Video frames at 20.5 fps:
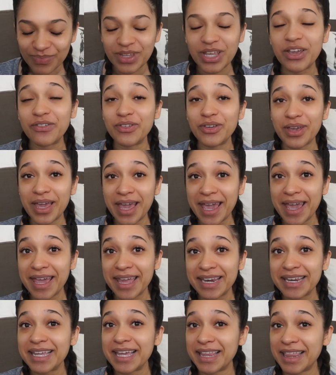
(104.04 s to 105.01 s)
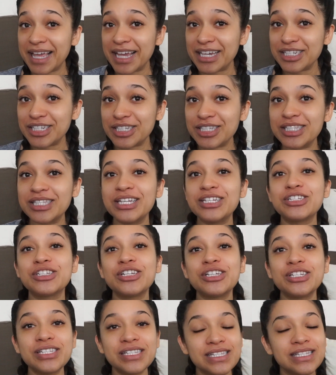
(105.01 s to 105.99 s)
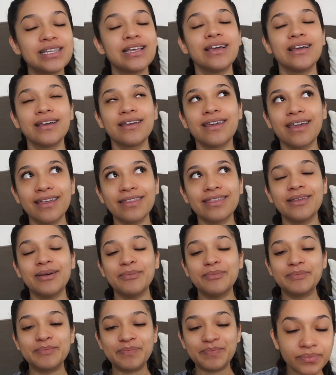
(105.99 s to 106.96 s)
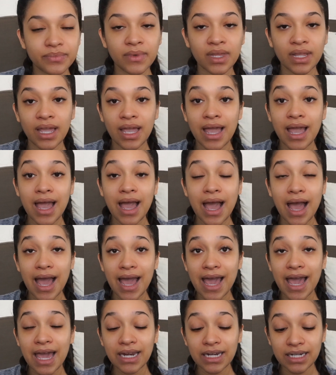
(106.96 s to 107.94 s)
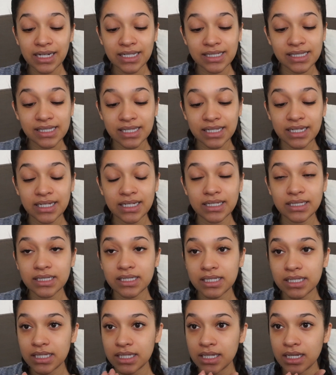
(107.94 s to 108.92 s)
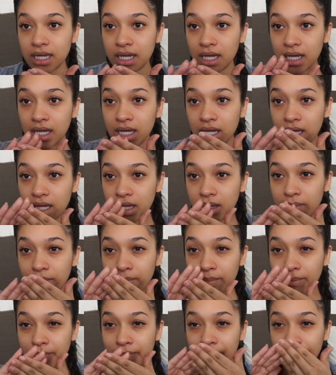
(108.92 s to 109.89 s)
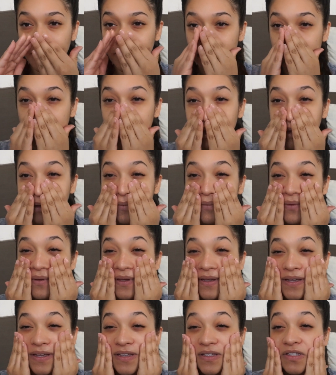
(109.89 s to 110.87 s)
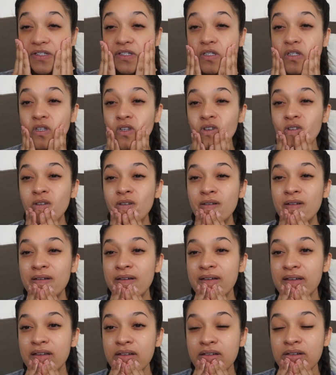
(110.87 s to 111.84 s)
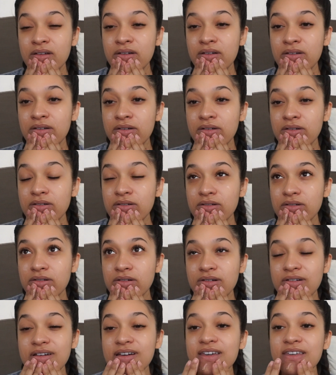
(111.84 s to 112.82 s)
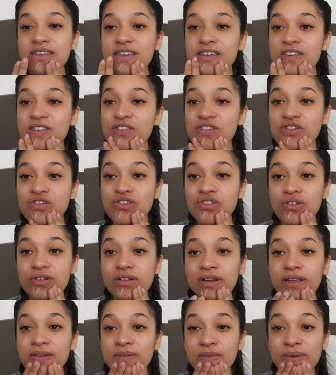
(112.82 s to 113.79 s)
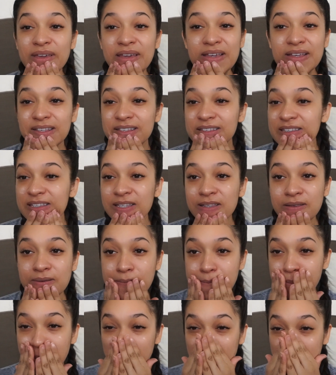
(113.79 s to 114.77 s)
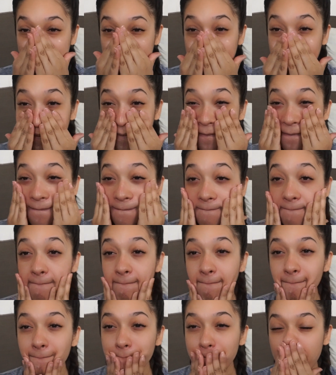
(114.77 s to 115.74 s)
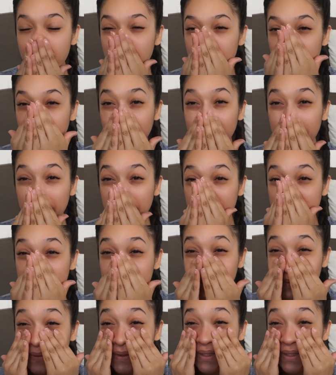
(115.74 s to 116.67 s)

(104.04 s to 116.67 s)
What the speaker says: if you can get lash extensions, get them. I had an incident. I was, I think, 30 weeks pregnant, around there,